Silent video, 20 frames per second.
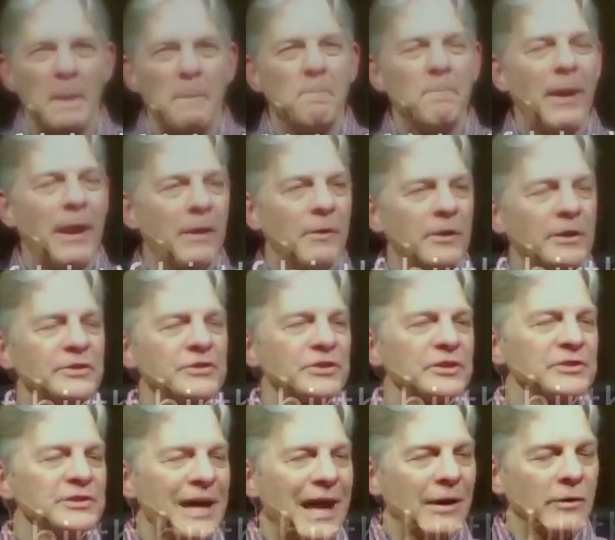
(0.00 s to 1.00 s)
were
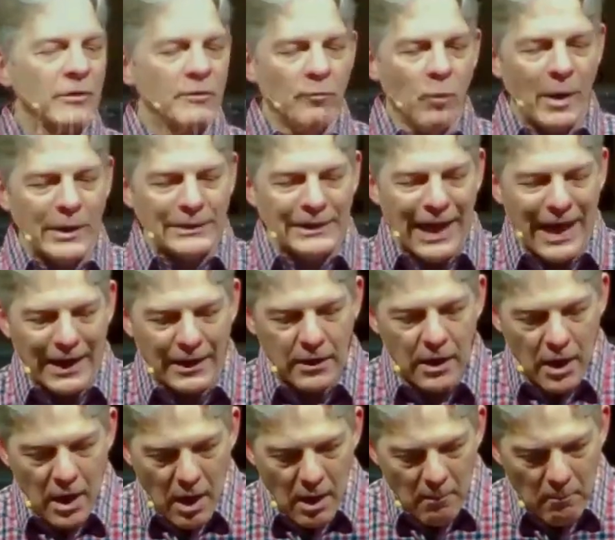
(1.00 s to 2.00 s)
marriages out of
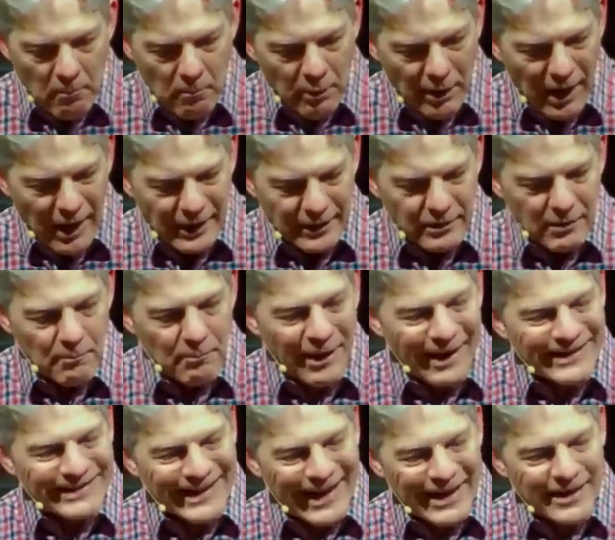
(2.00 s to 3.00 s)
wedlock.
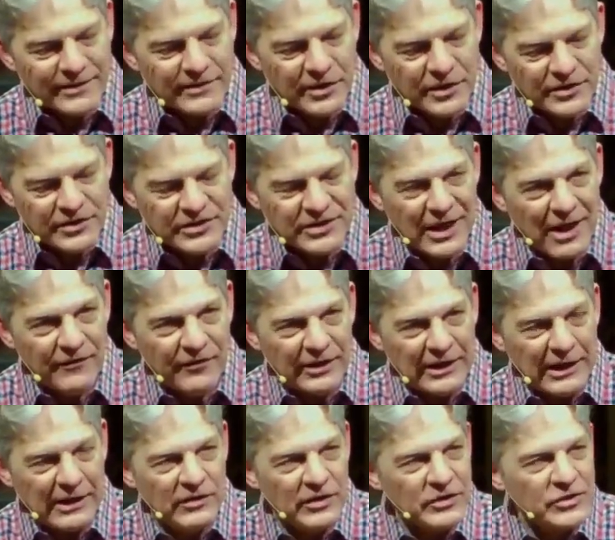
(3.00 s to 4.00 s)
But by
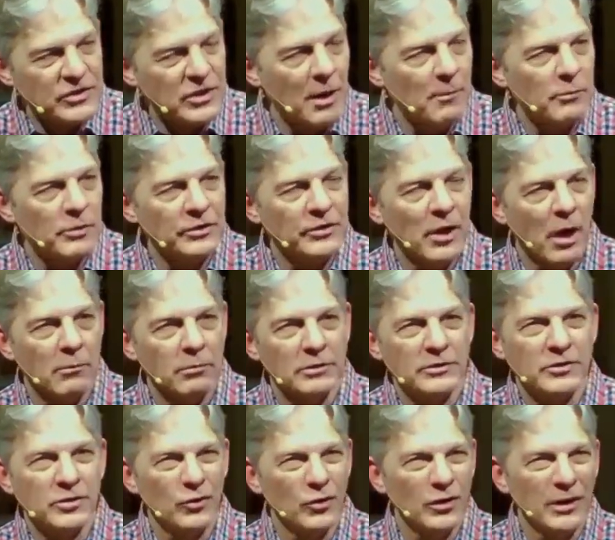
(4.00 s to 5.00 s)
1970, this number
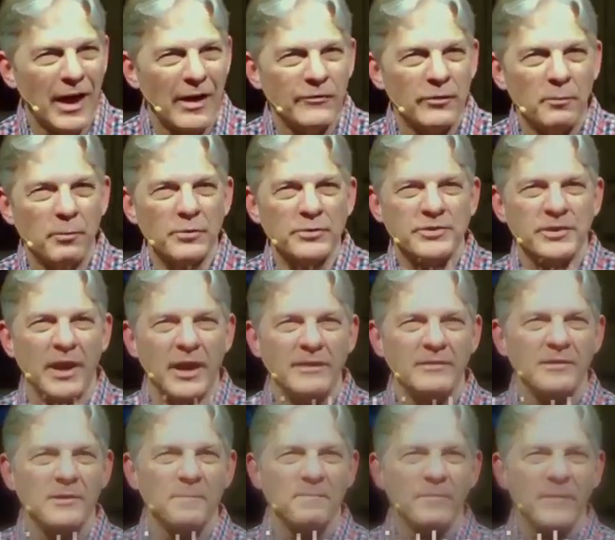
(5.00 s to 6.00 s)
doubled to
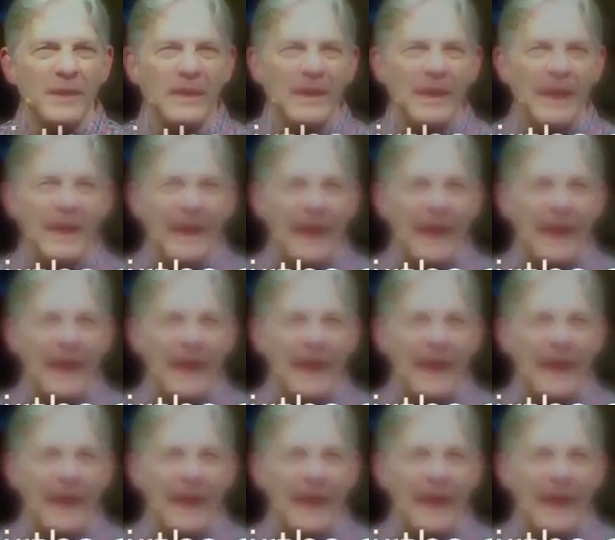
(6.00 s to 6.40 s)
11%.